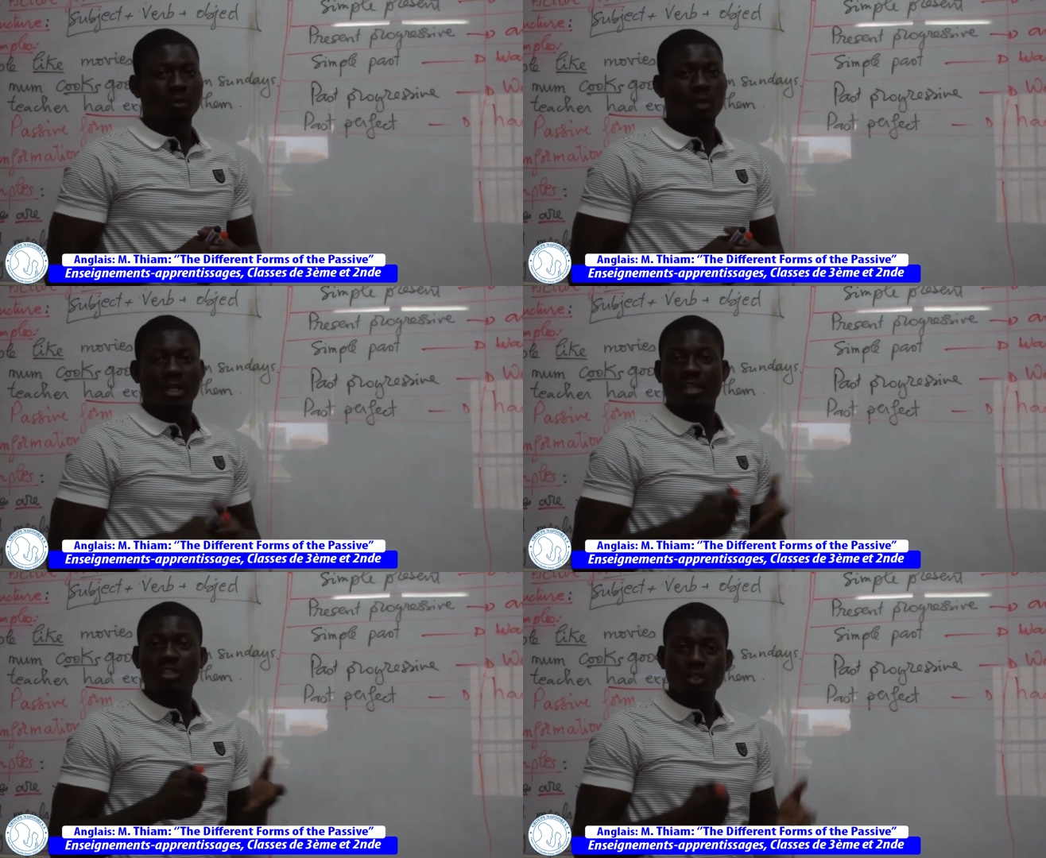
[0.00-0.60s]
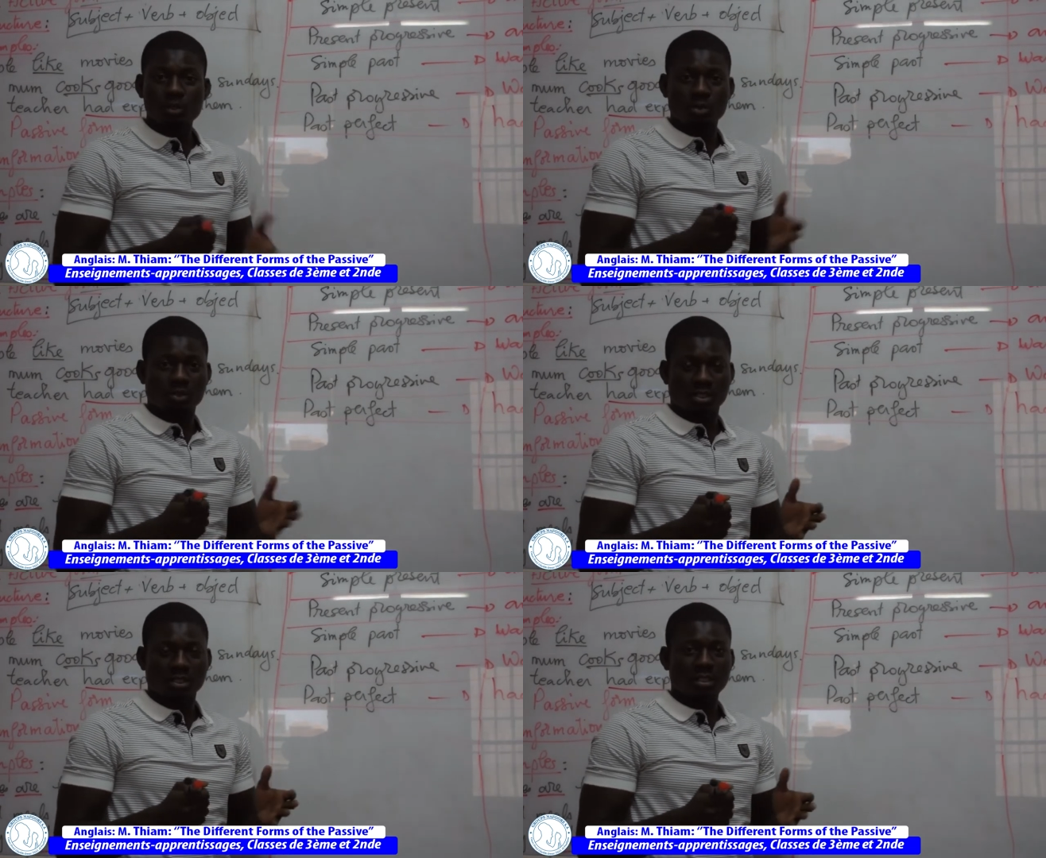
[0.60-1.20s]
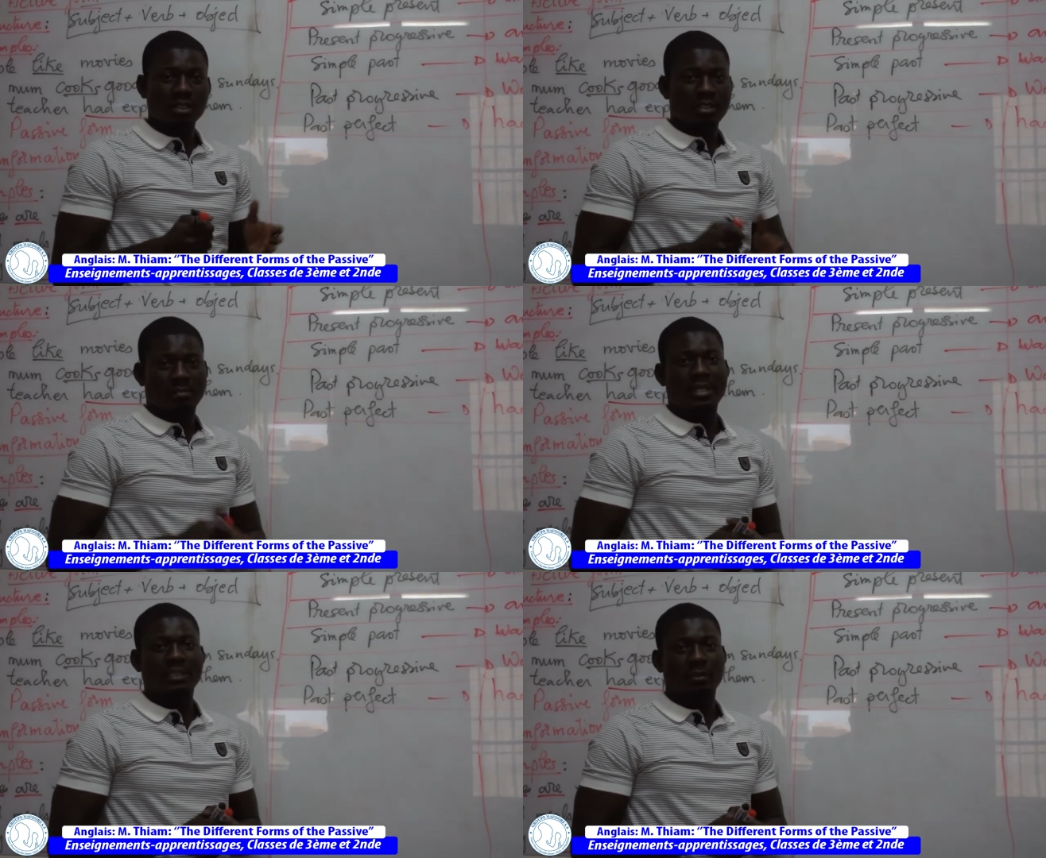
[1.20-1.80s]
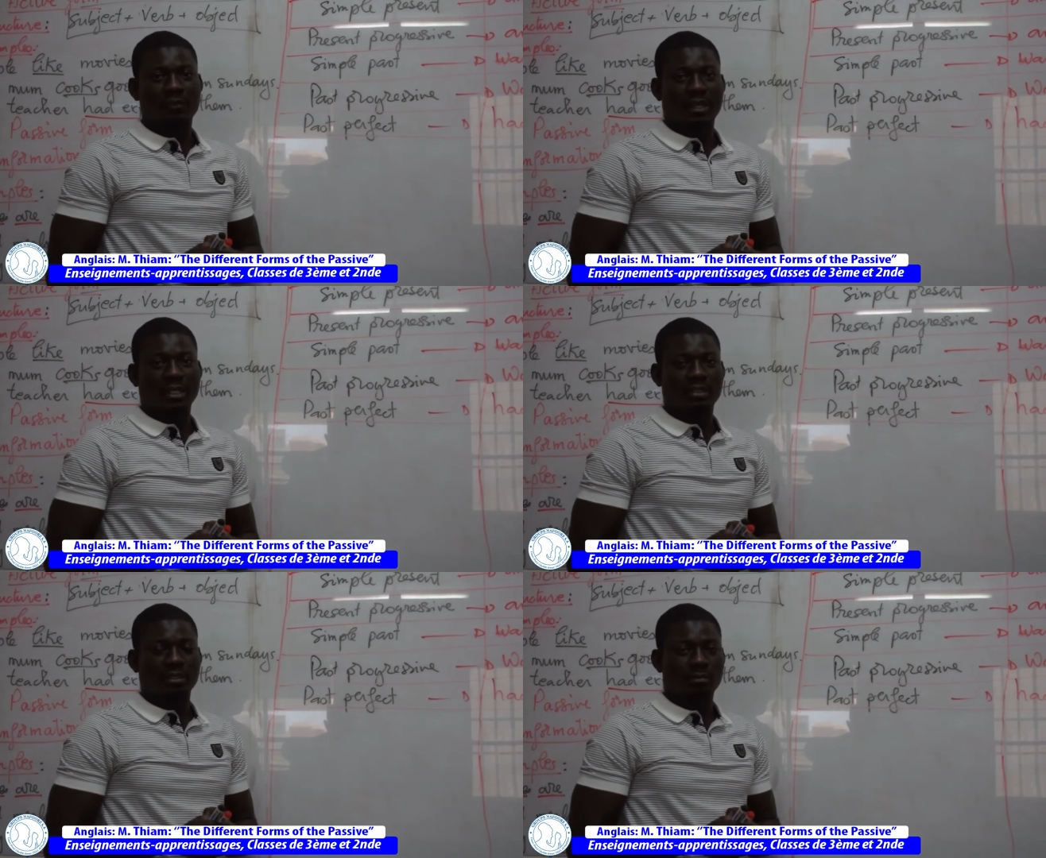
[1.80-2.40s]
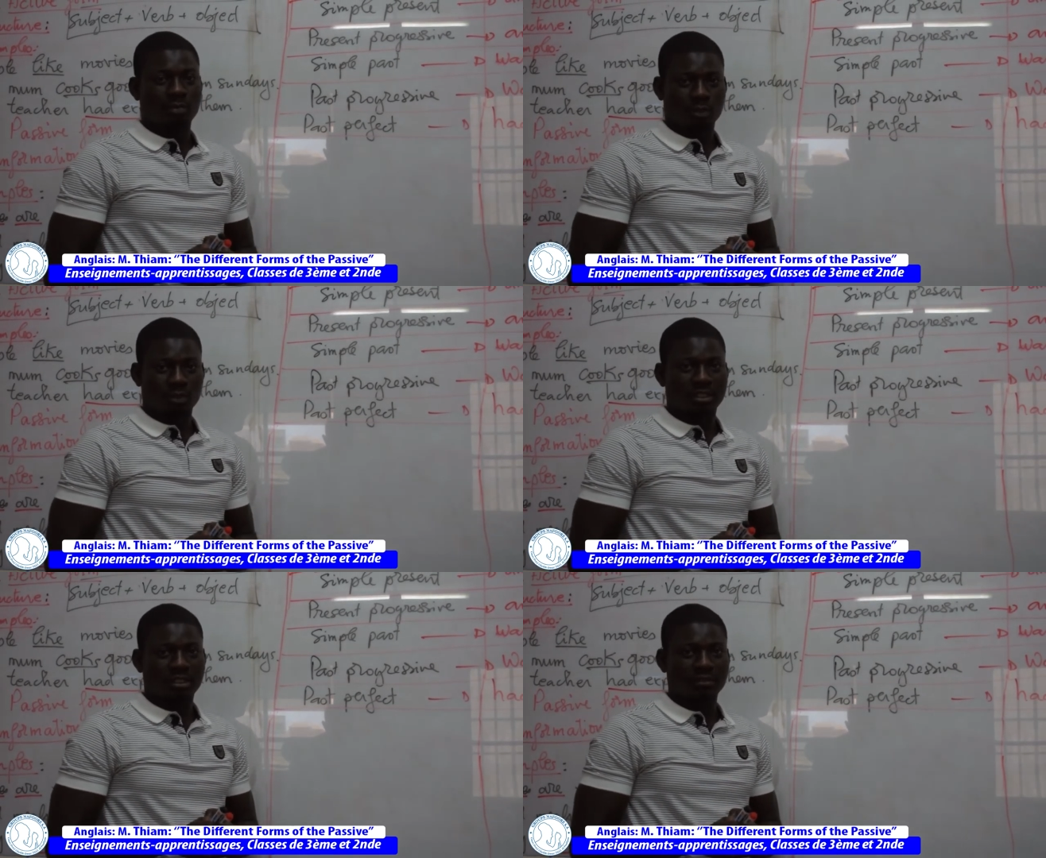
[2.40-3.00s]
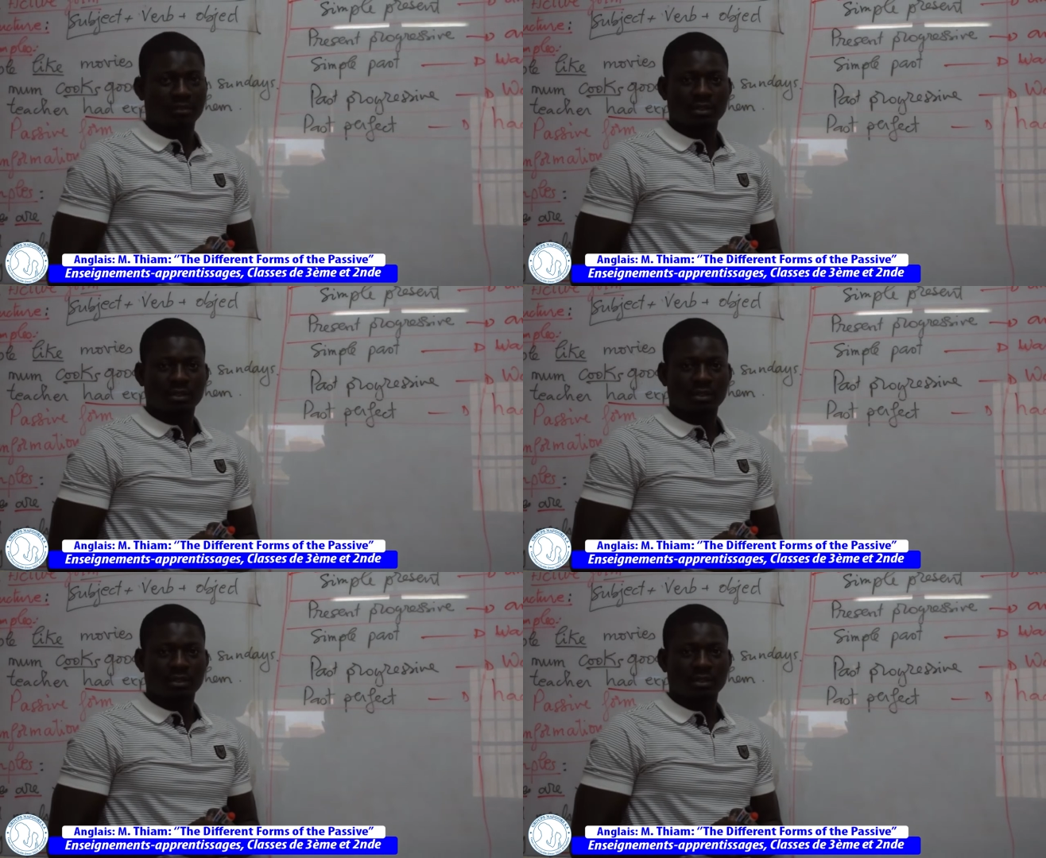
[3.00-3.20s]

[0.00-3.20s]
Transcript: We cannot use the past perfect progressive